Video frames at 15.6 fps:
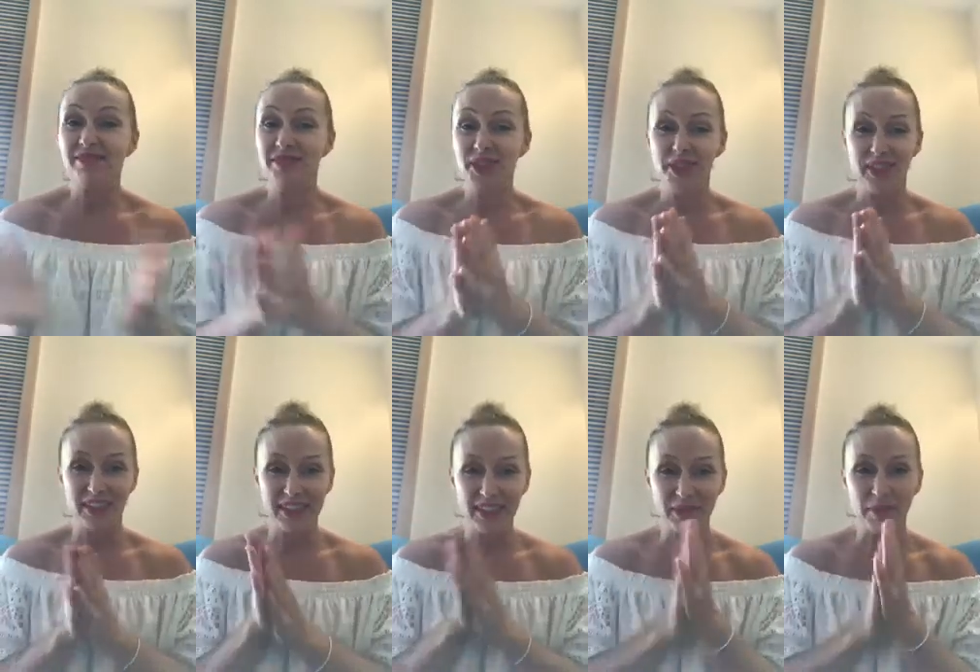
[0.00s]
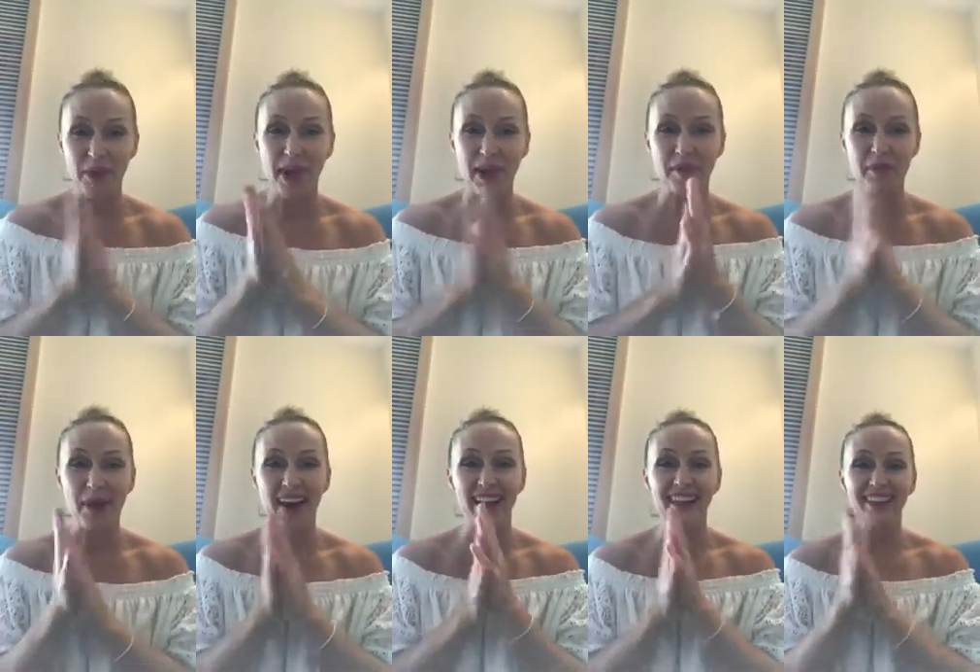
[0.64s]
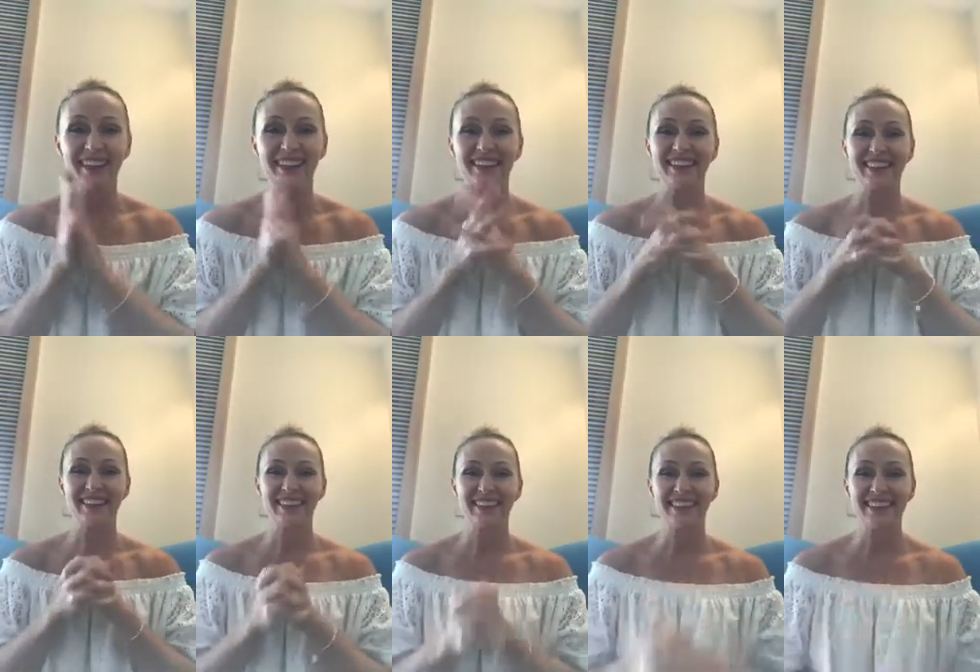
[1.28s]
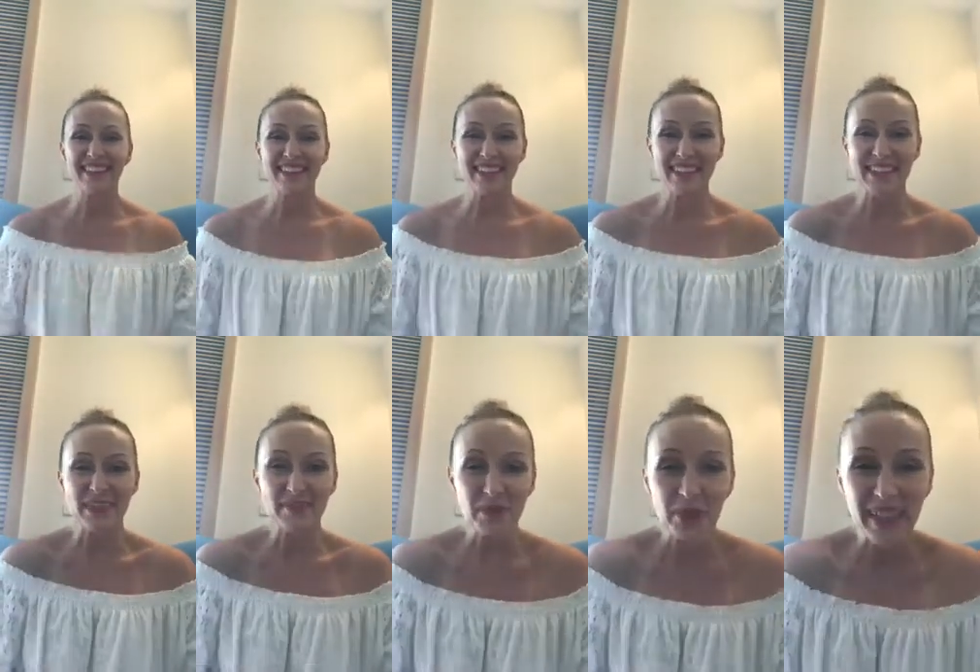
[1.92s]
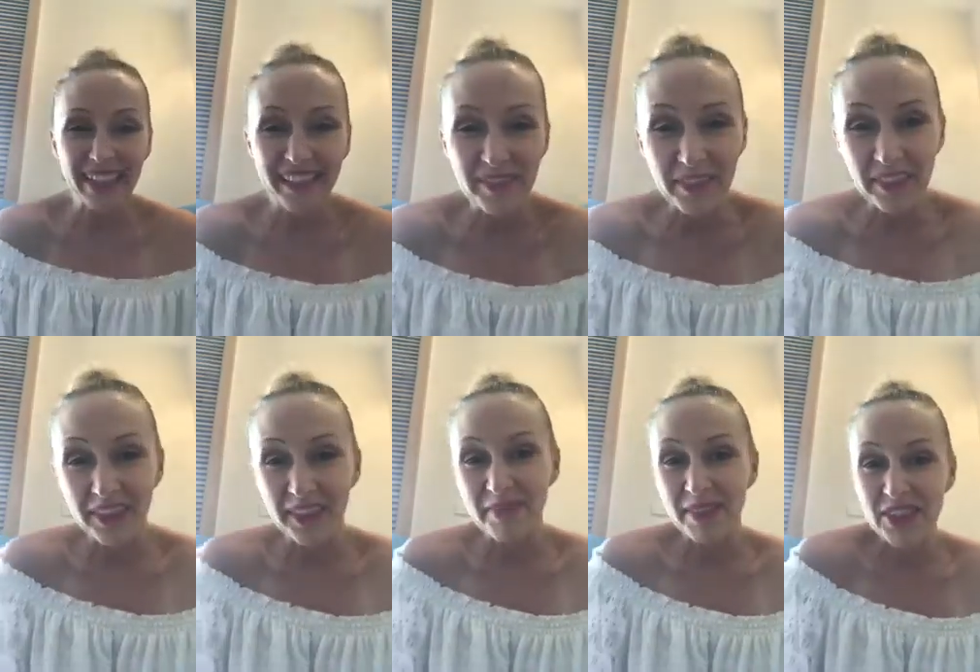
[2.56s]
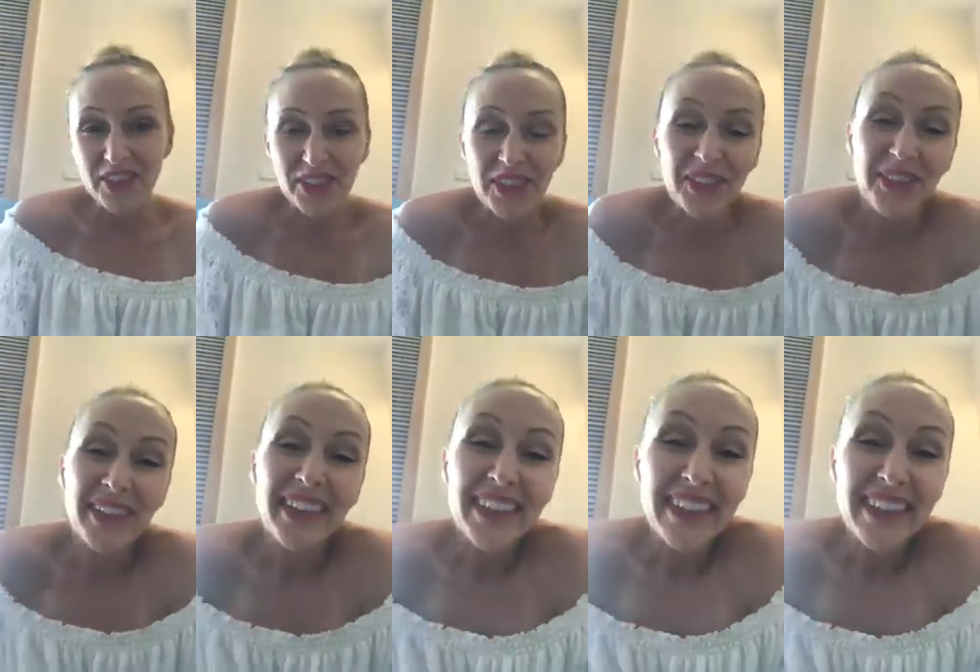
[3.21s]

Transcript: inspired by somebody, I'm not going to mention who.